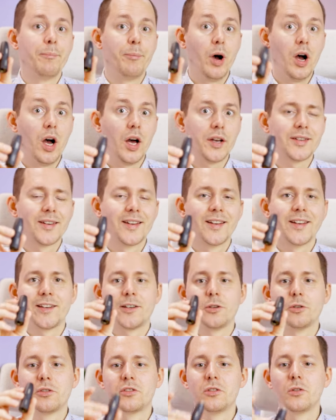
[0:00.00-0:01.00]
But
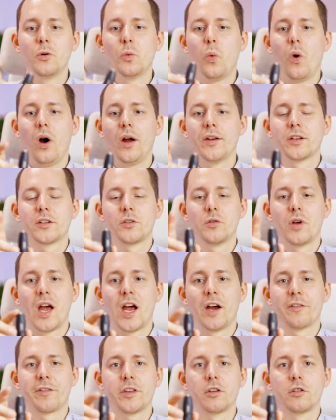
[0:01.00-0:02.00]
you do want to have